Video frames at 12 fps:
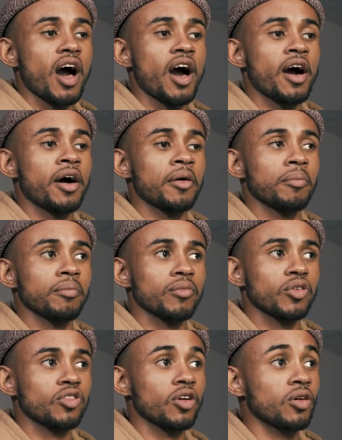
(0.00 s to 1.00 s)
So
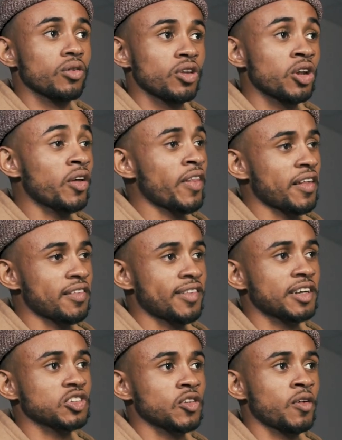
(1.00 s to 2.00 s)
that's
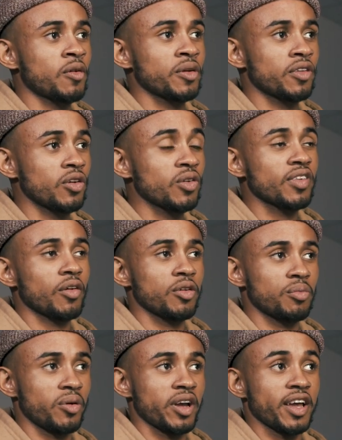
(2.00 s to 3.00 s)
essentially what we do, is that
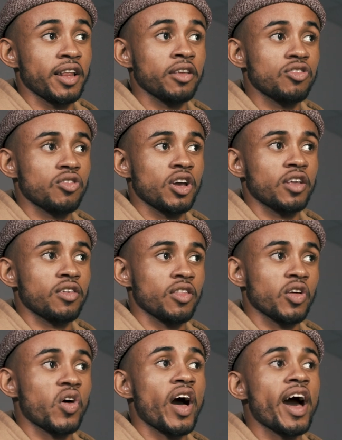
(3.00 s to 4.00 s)
we bring industry into
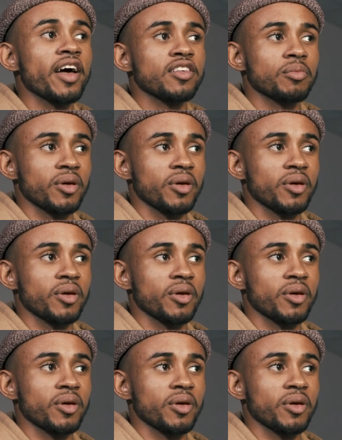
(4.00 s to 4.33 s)
the class.